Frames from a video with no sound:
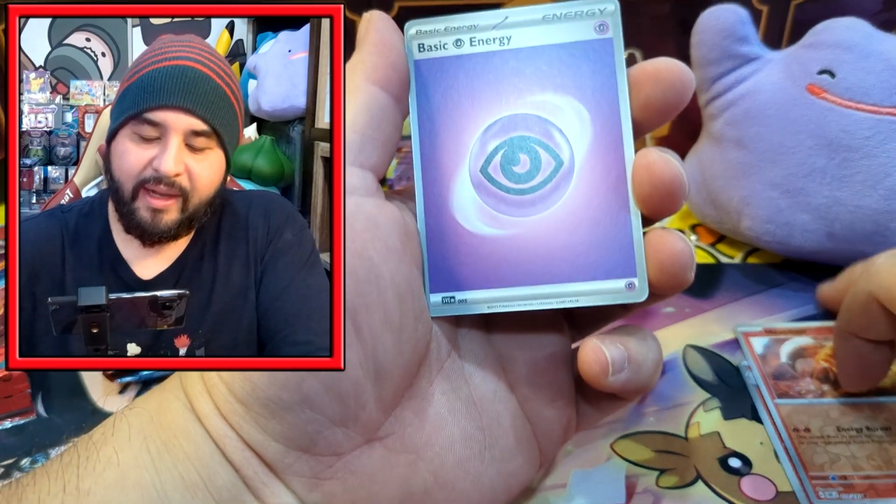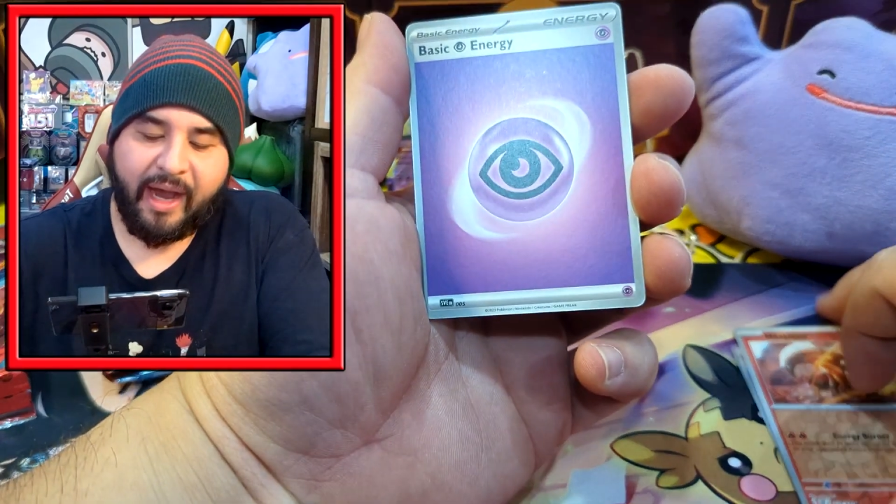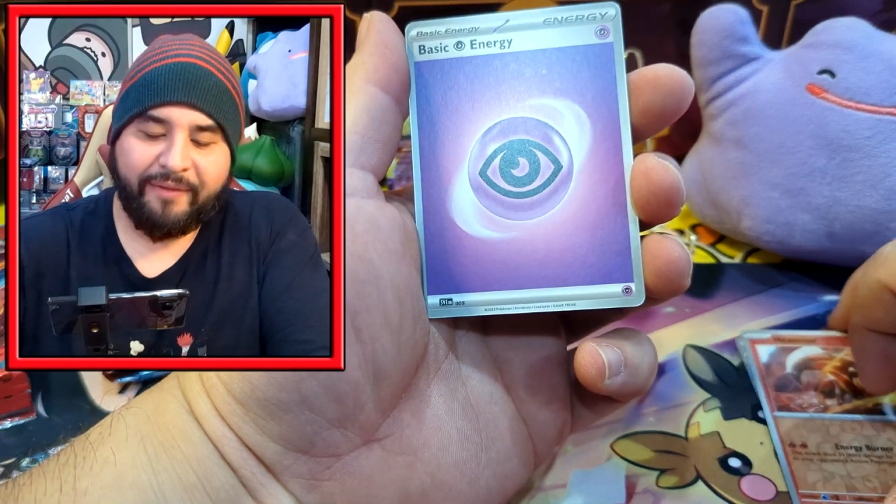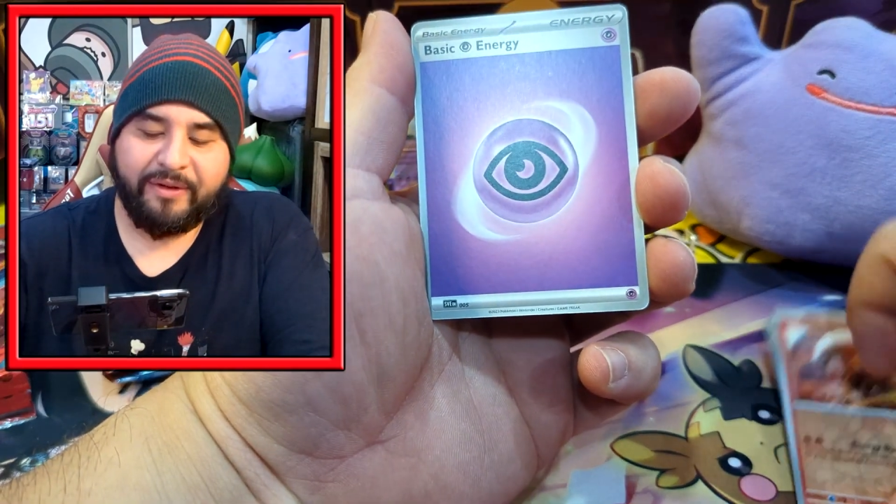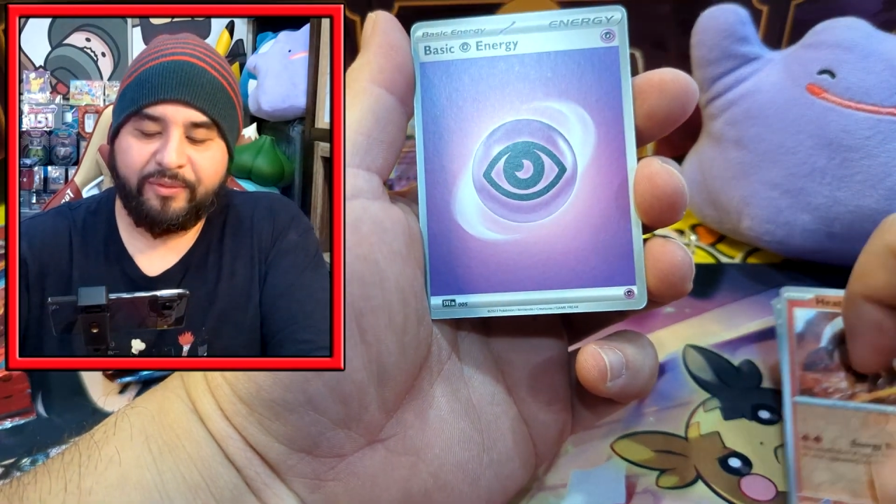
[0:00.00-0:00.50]

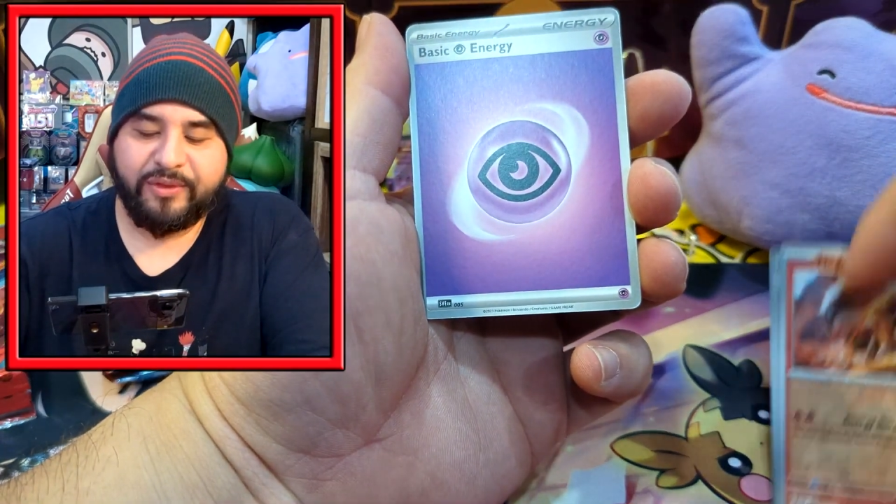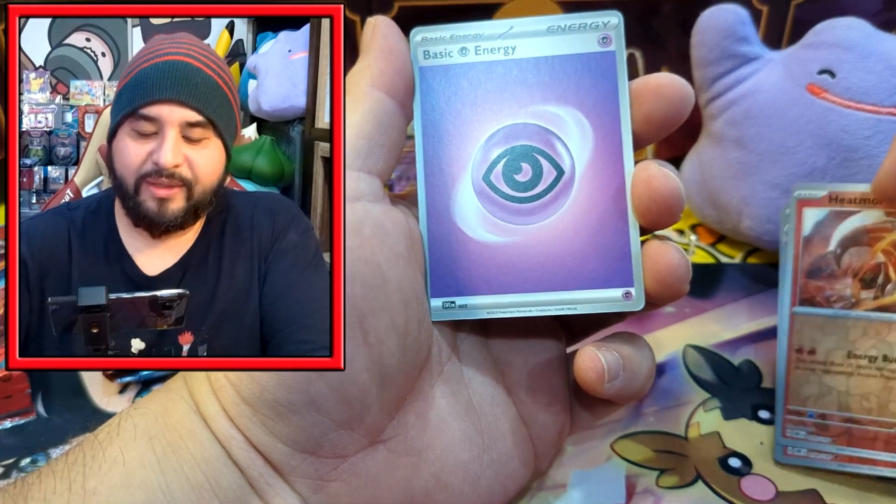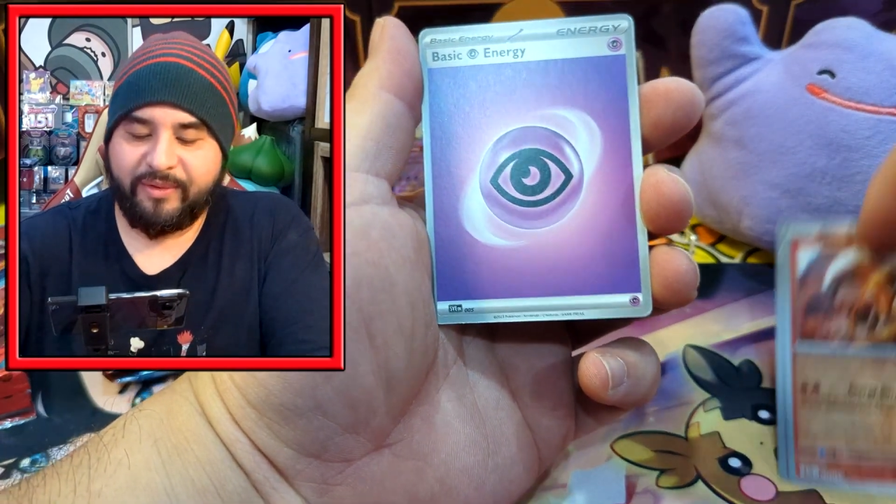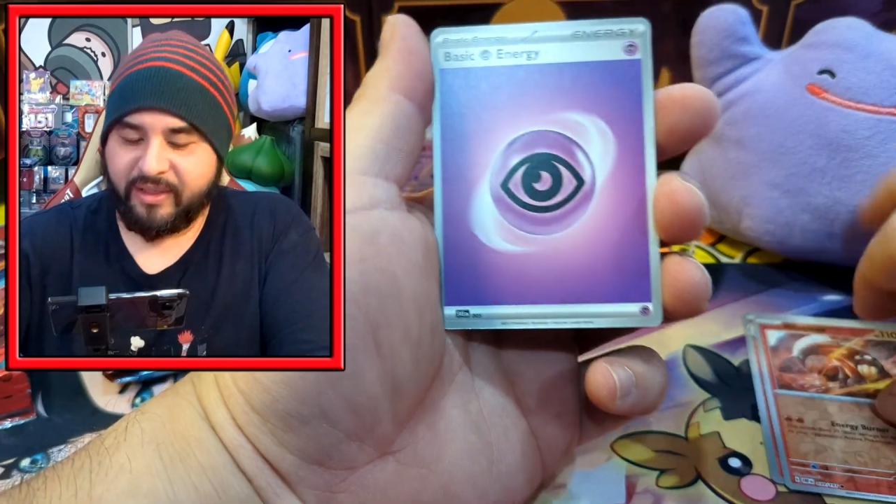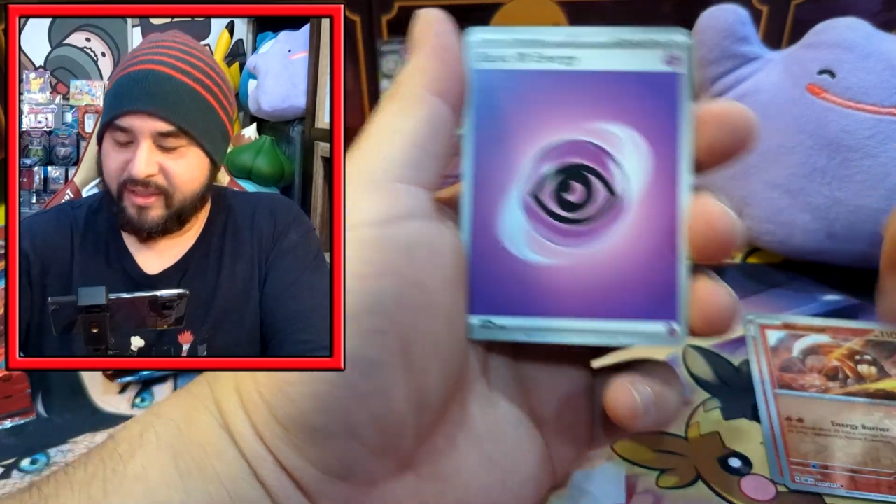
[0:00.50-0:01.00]
After
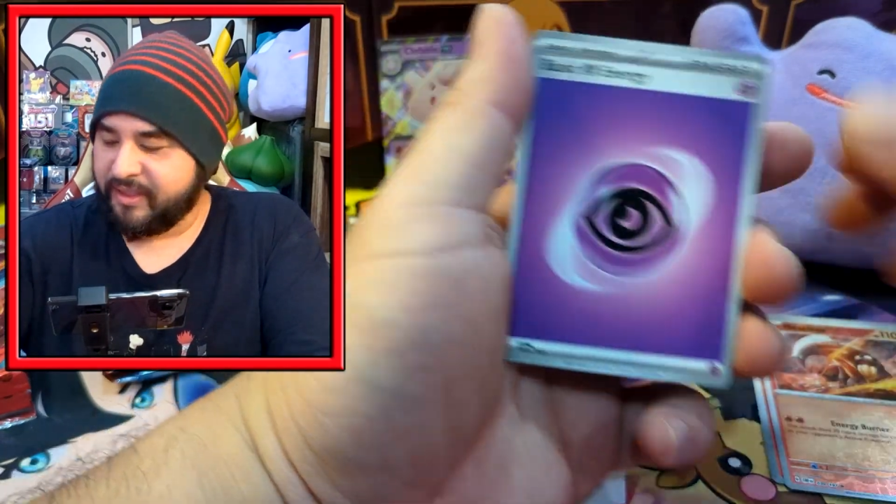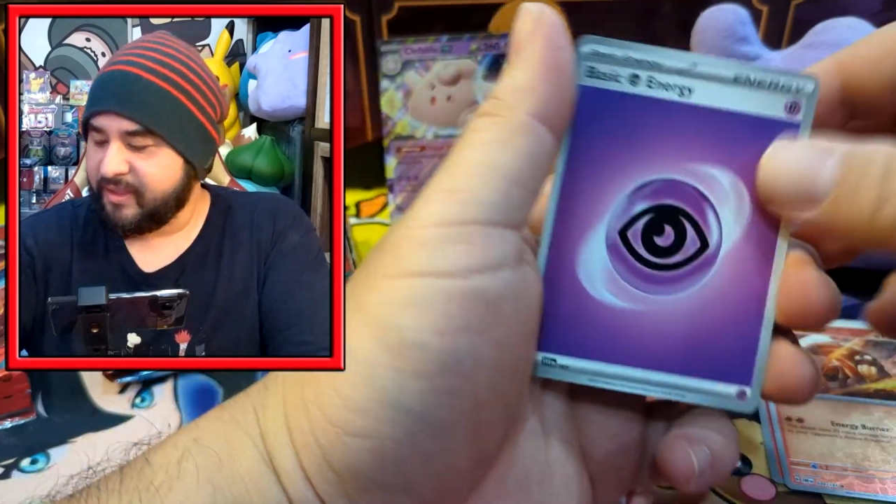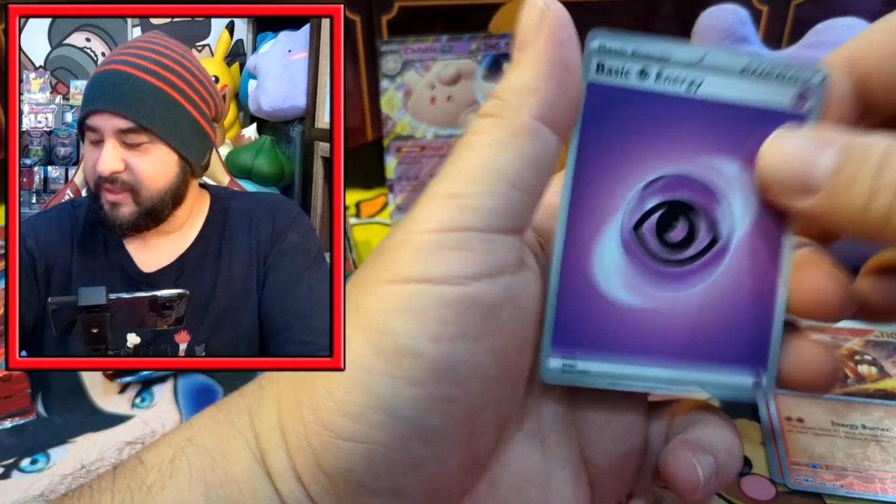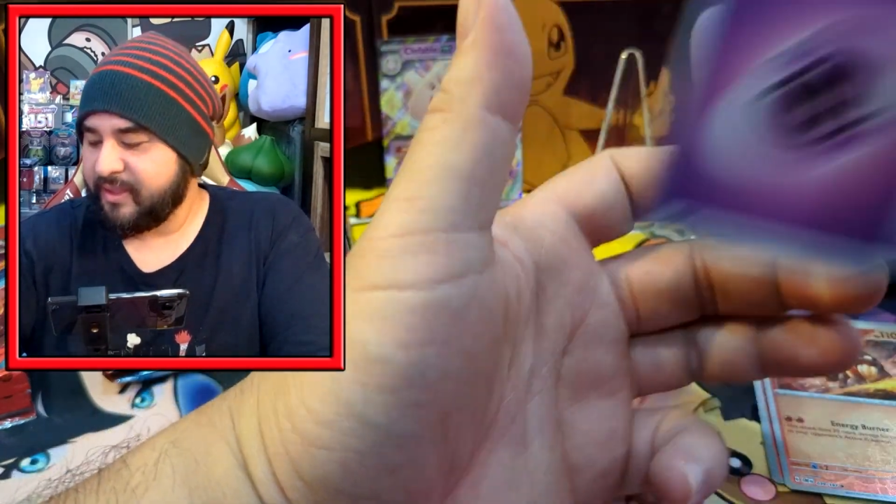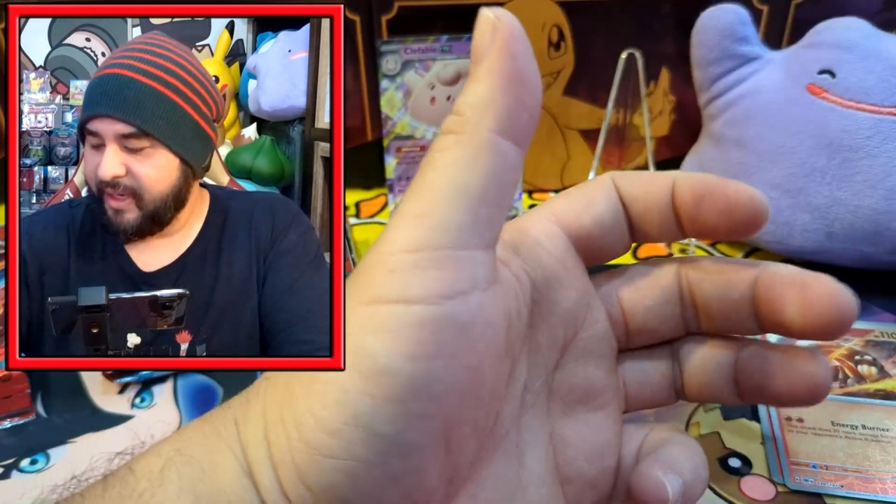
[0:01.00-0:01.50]
booster boxes,